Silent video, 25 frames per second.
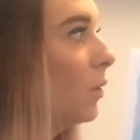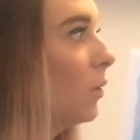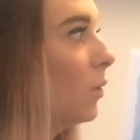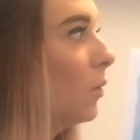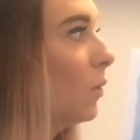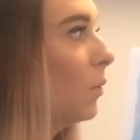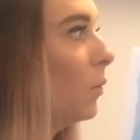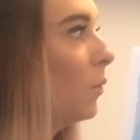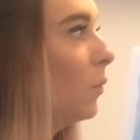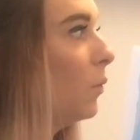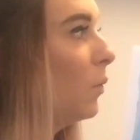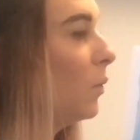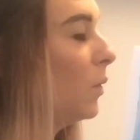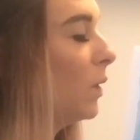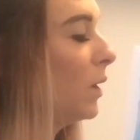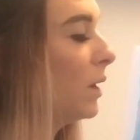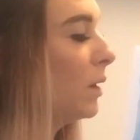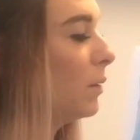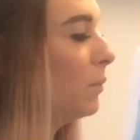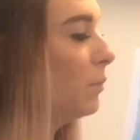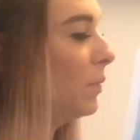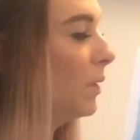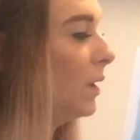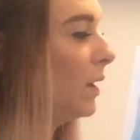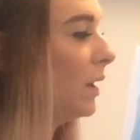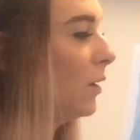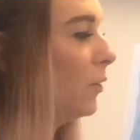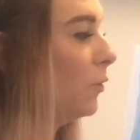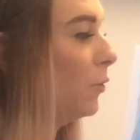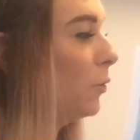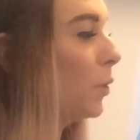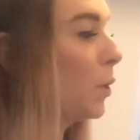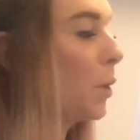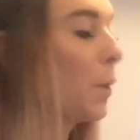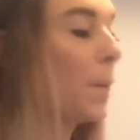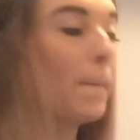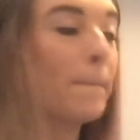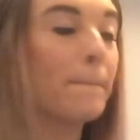What
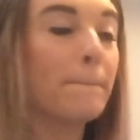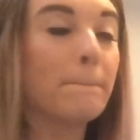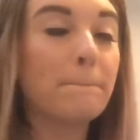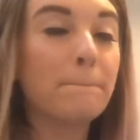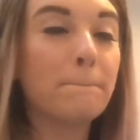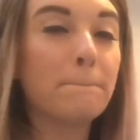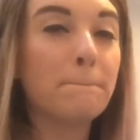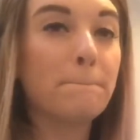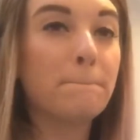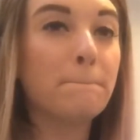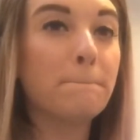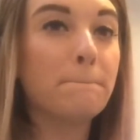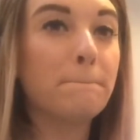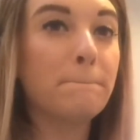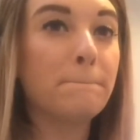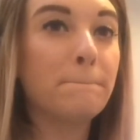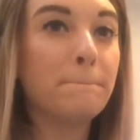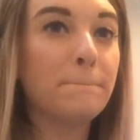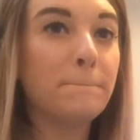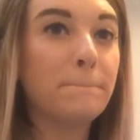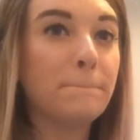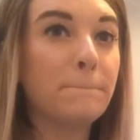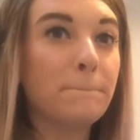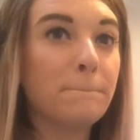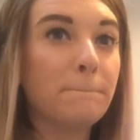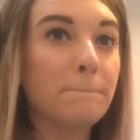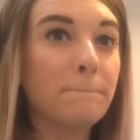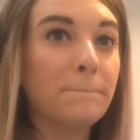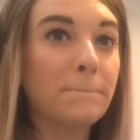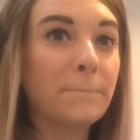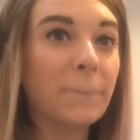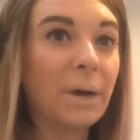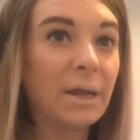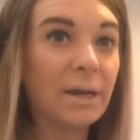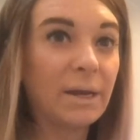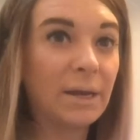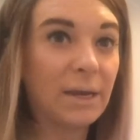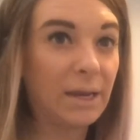about
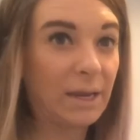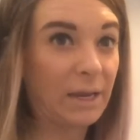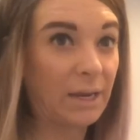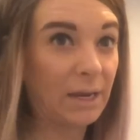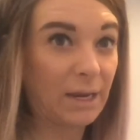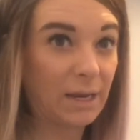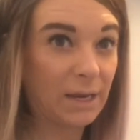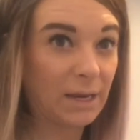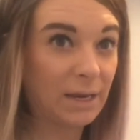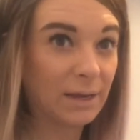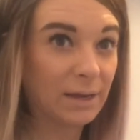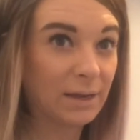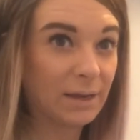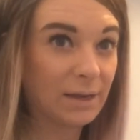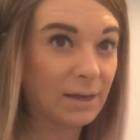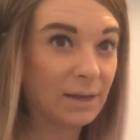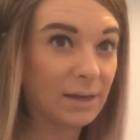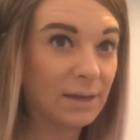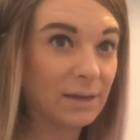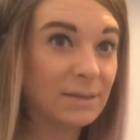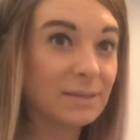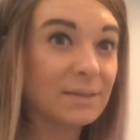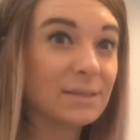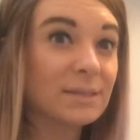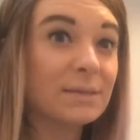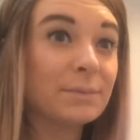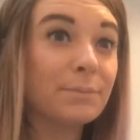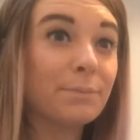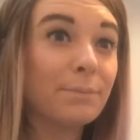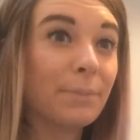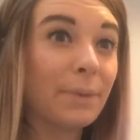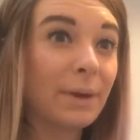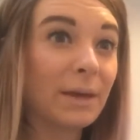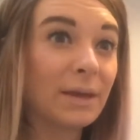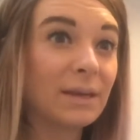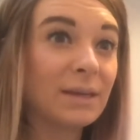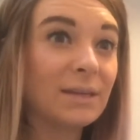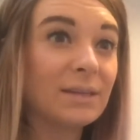bunny? Does
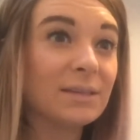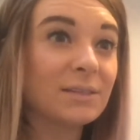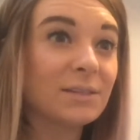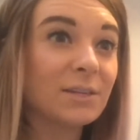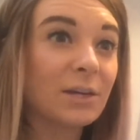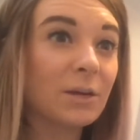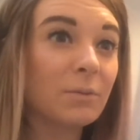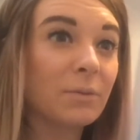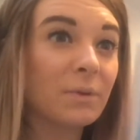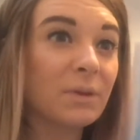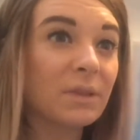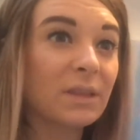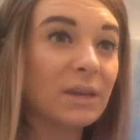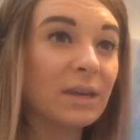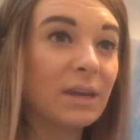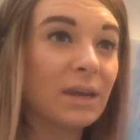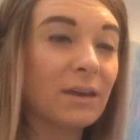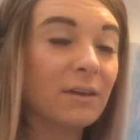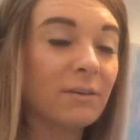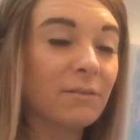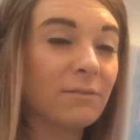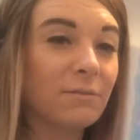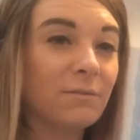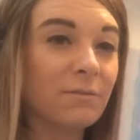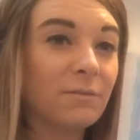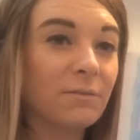bunny start with an F?